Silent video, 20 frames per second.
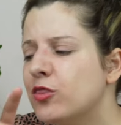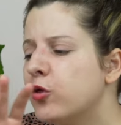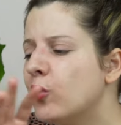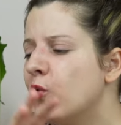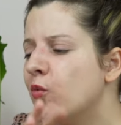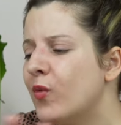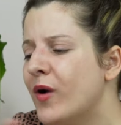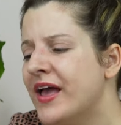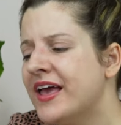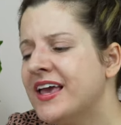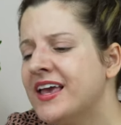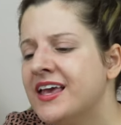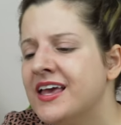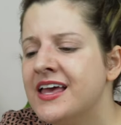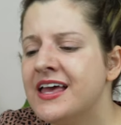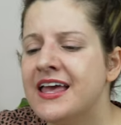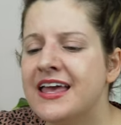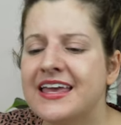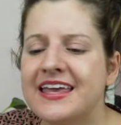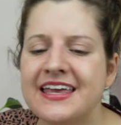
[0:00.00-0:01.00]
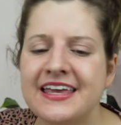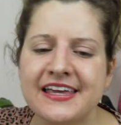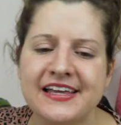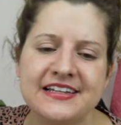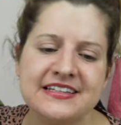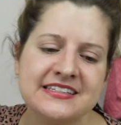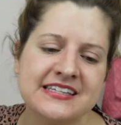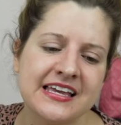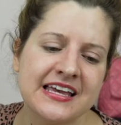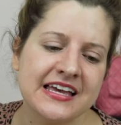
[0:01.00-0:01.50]
the way
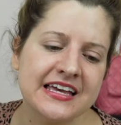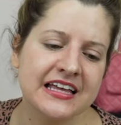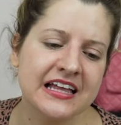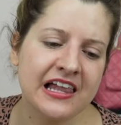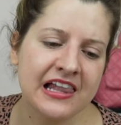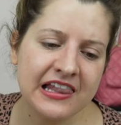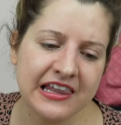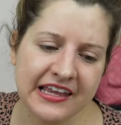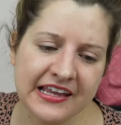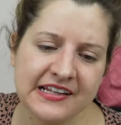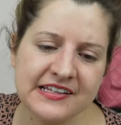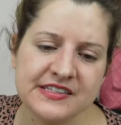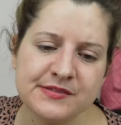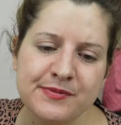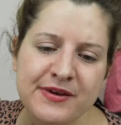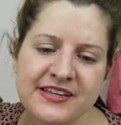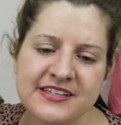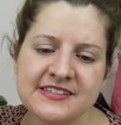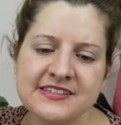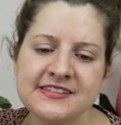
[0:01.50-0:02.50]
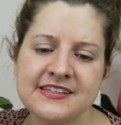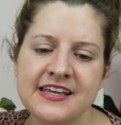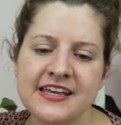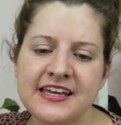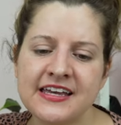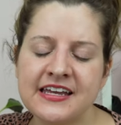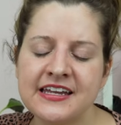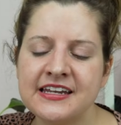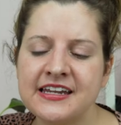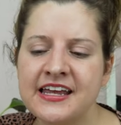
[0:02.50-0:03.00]
it cleans my
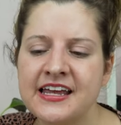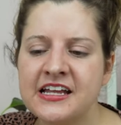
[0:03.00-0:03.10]
skin